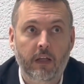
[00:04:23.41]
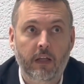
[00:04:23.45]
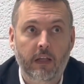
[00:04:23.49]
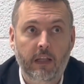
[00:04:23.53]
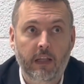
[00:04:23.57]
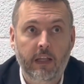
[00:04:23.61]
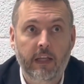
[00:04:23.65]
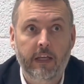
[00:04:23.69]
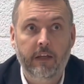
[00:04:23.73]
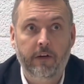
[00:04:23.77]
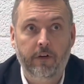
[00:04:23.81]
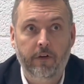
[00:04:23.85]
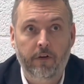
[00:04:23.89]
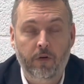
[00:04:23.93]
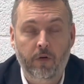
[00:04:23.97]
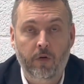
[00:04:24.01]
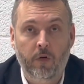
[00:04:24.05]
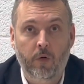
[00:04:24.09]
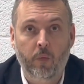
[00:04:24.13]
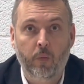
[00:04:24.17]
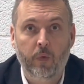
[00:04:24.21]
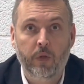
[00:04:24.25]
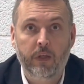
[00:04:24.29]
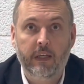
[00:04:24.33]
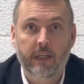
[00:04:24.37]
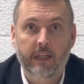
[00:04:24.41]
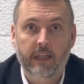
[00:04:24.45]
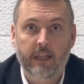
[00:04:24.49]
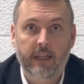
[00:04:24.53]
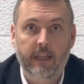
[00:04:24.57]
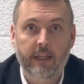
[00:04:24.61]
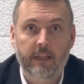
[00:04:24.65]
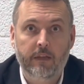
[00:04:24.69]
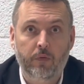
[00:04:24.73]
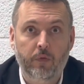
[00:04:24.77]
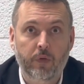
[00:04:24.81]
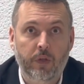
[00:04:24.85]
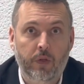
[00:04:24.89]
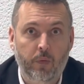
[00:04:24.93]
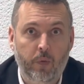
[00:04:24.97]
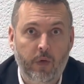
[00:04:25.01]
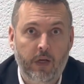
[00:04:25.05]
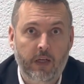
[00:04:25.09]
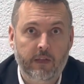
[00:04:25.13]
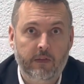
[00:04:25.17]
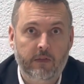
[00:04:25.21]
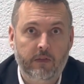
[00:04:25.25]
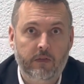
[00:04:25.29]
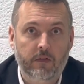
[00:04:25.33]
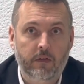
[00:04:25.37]
later on we can get
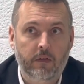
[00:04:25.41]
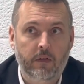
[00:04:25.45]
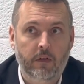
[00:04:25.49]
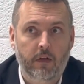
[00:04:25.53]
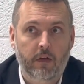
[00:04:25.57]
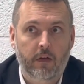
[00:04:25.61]
requests